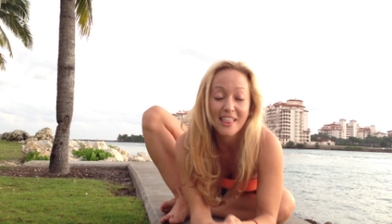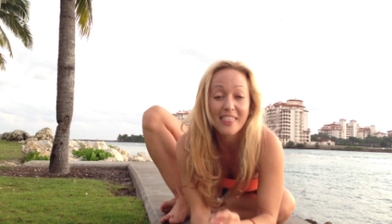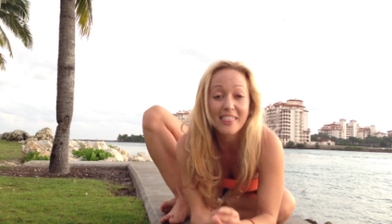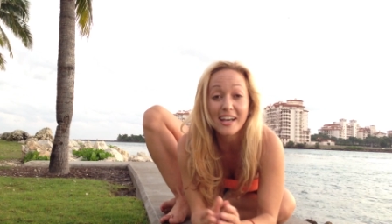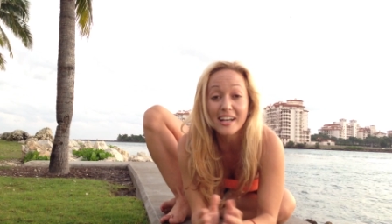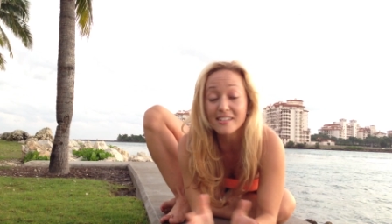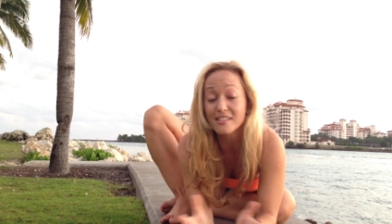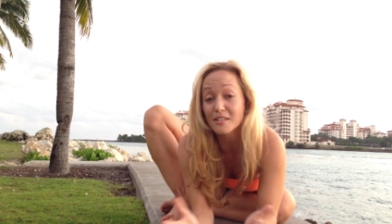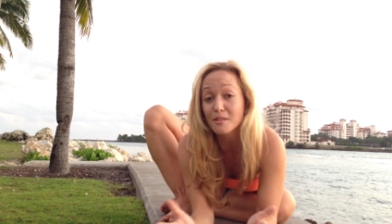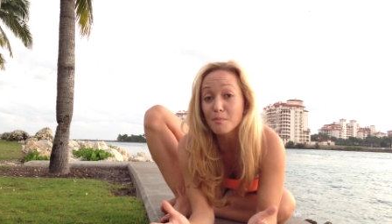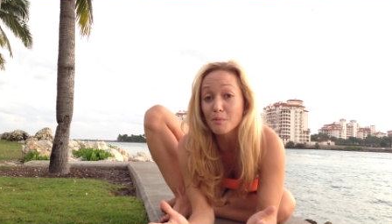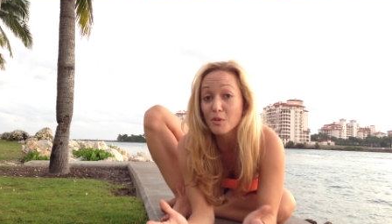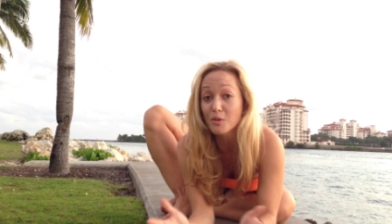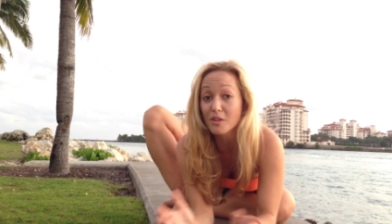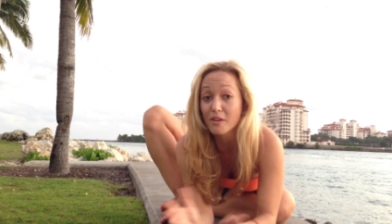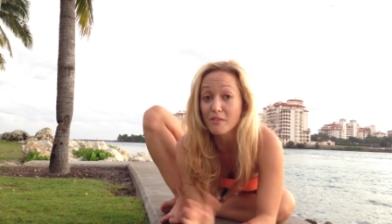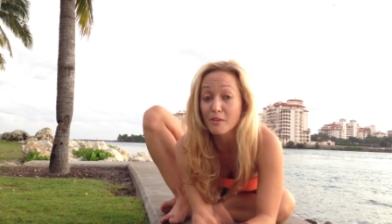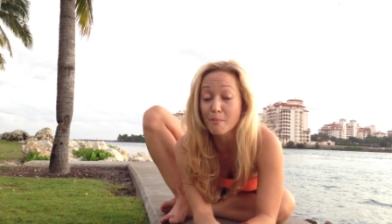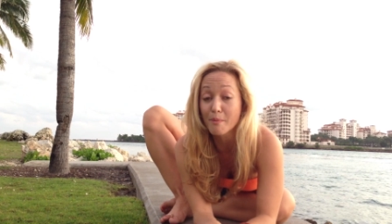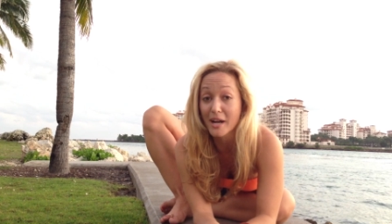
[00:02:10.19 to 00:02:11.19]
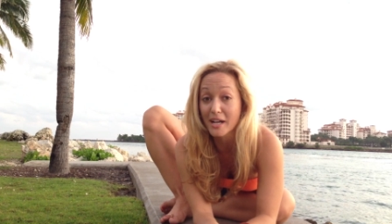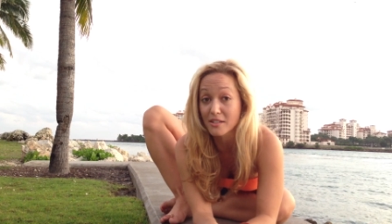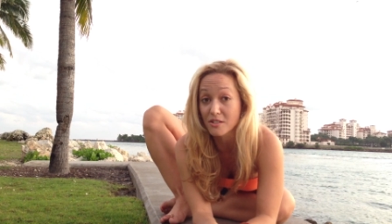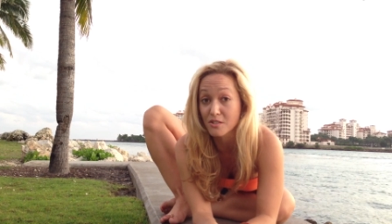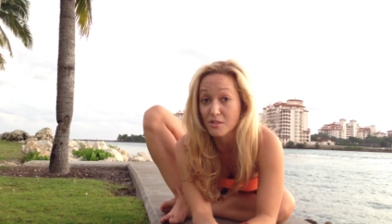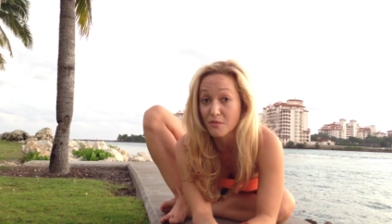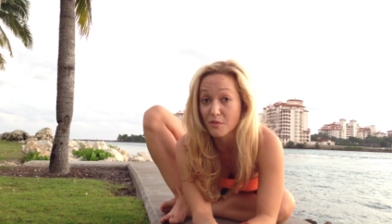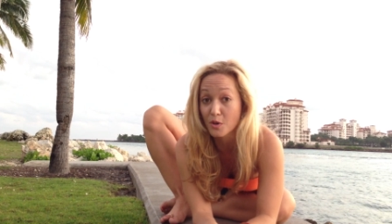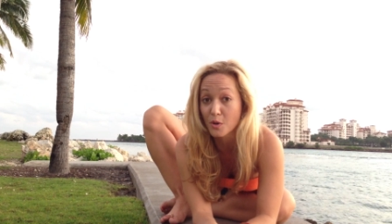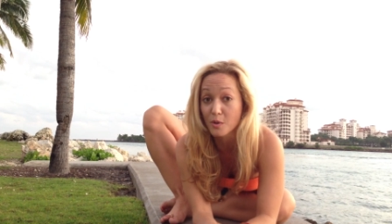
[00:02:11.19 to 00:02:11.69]
That's the beauty of the
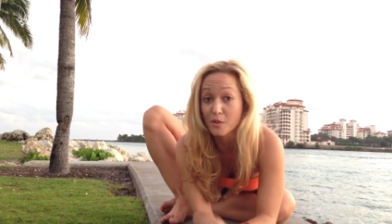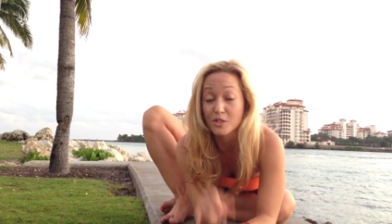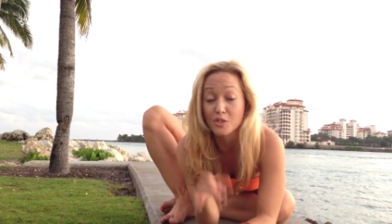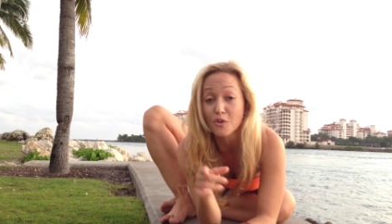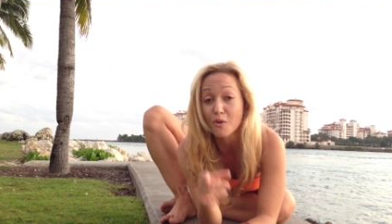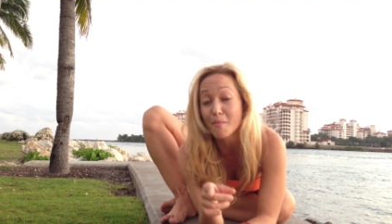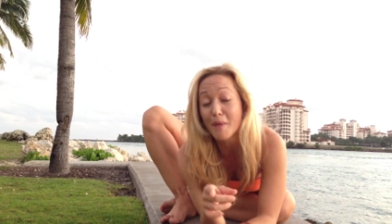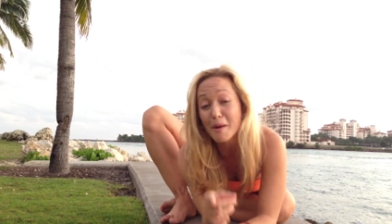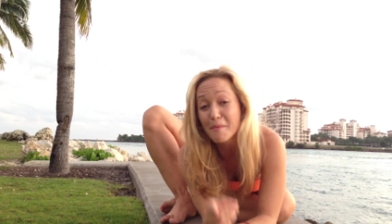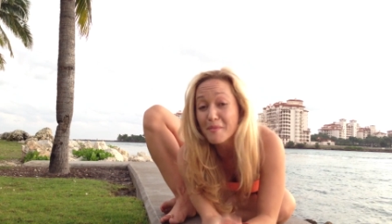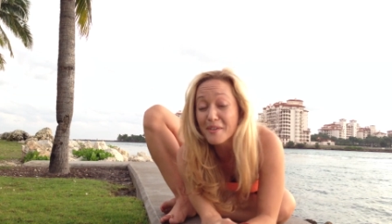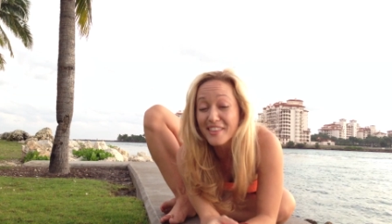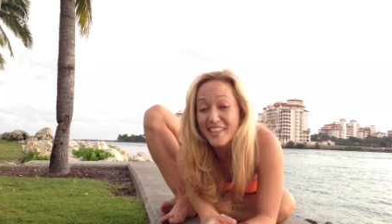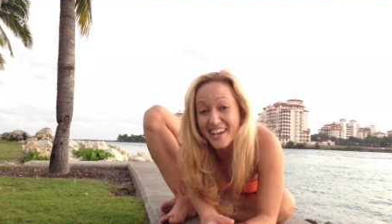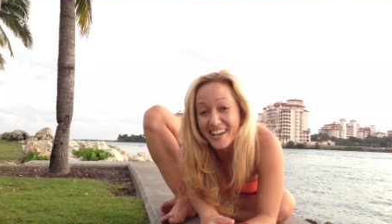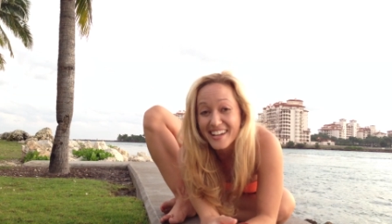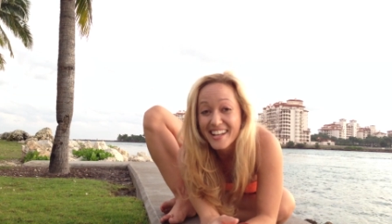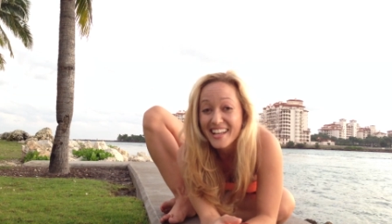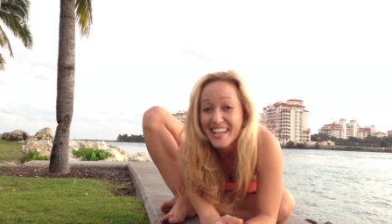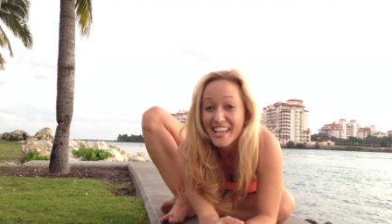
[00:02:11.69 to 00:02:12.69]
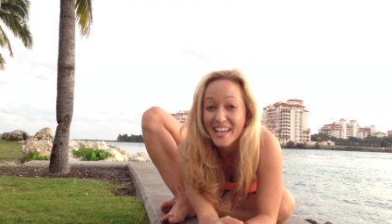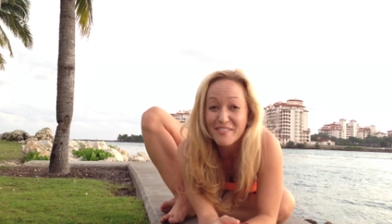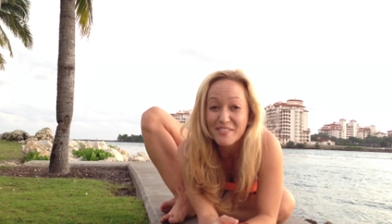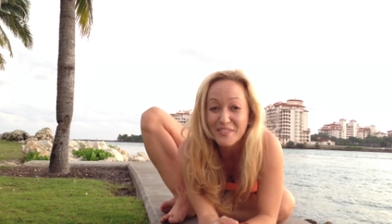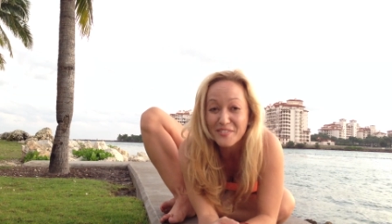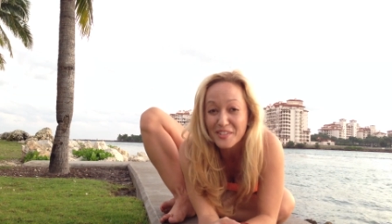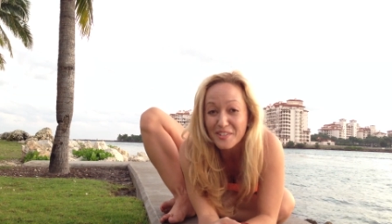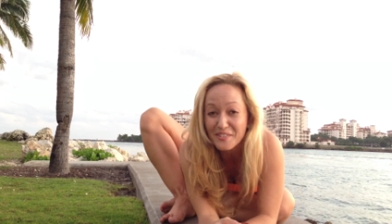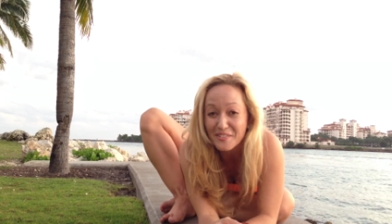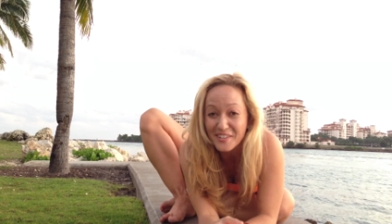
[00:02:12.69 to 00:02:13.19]
practice of yoga. So remember that. If
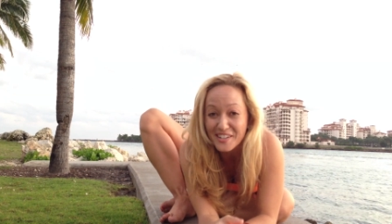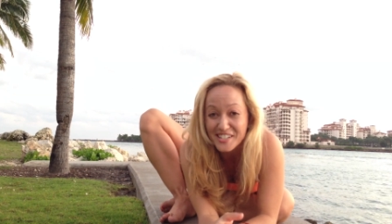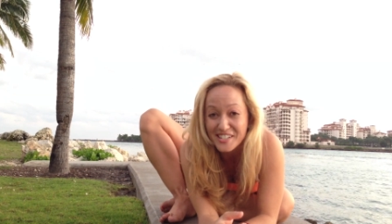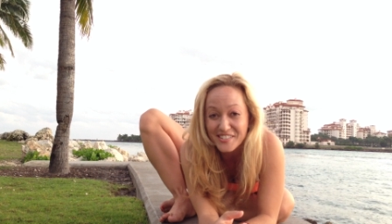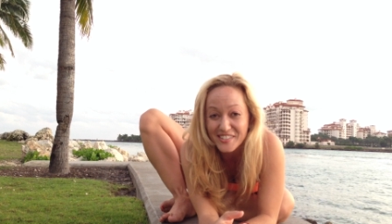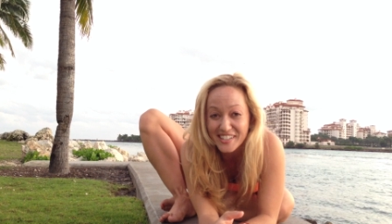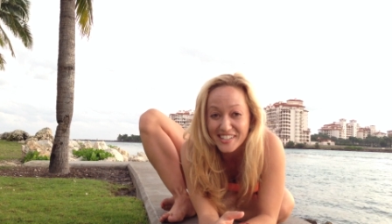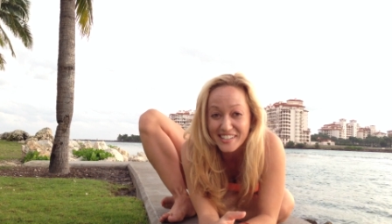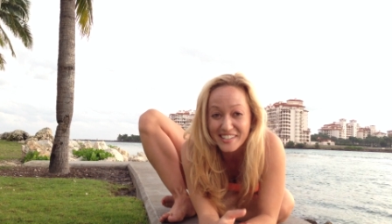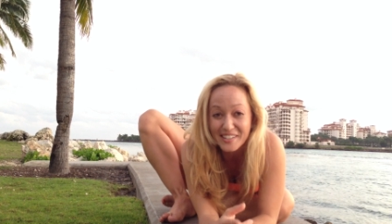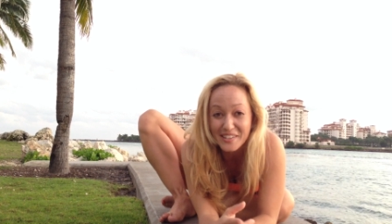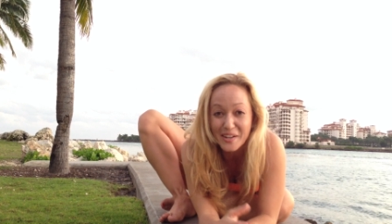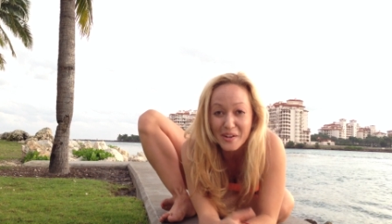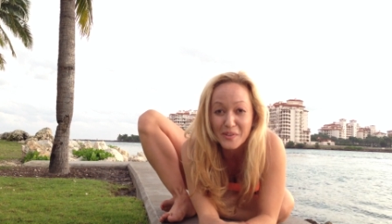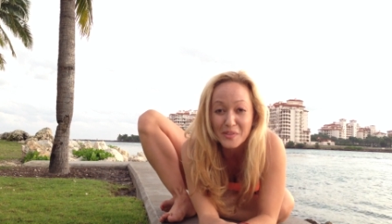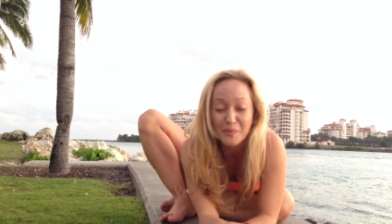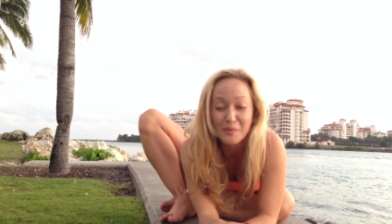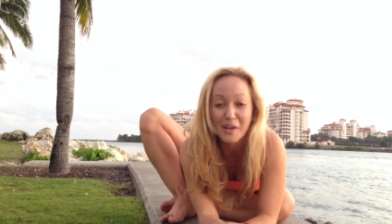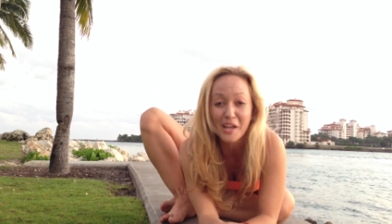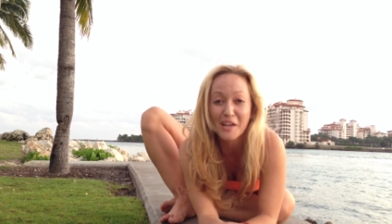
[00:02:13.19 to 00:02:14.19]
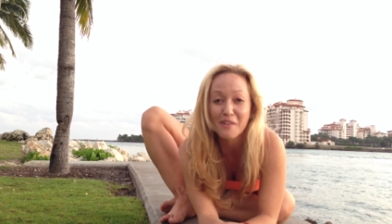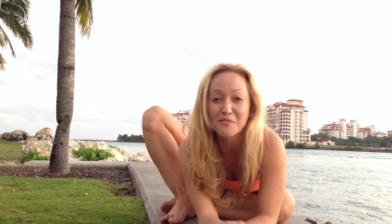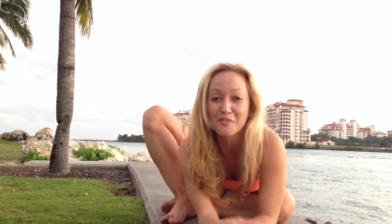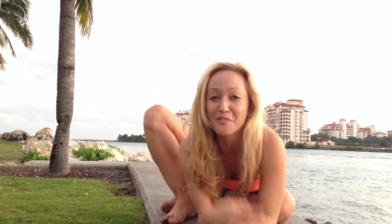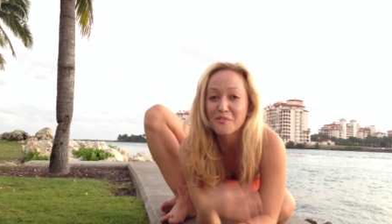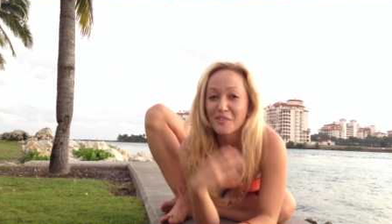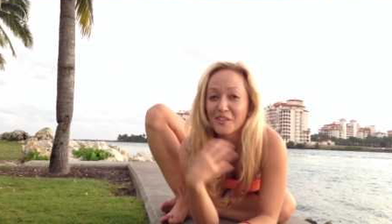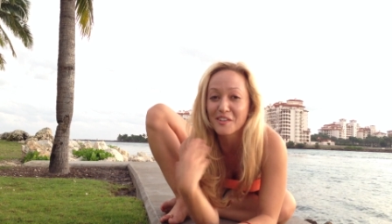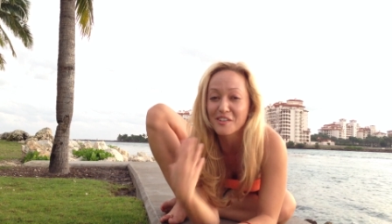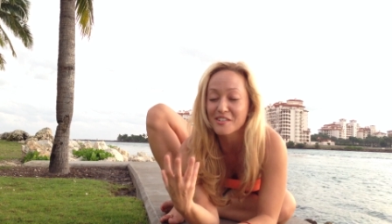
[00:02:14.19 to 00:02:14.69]
you feel frustrated along the way, if you
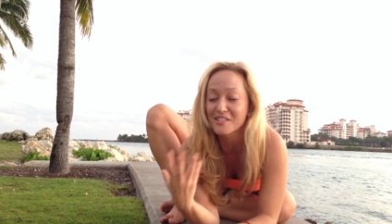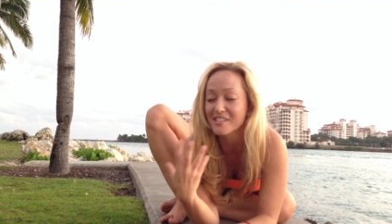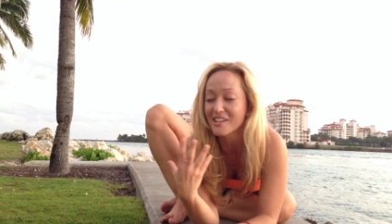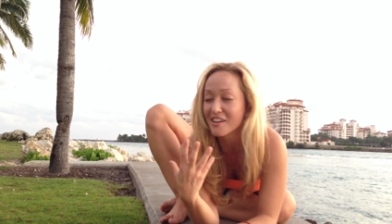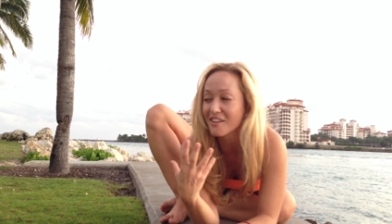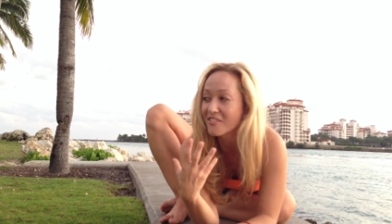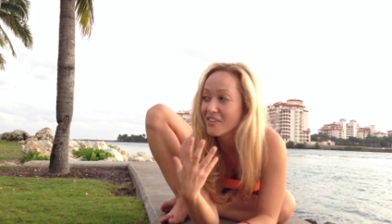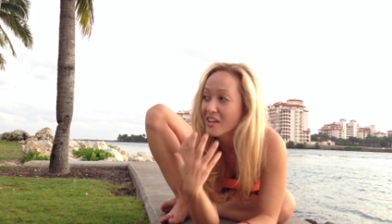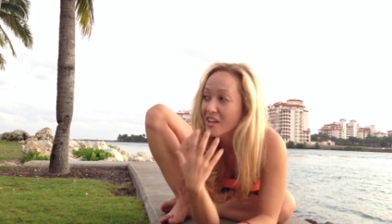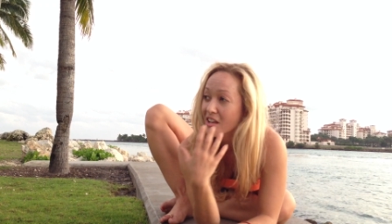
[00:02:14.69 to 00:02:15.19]
feel yourself,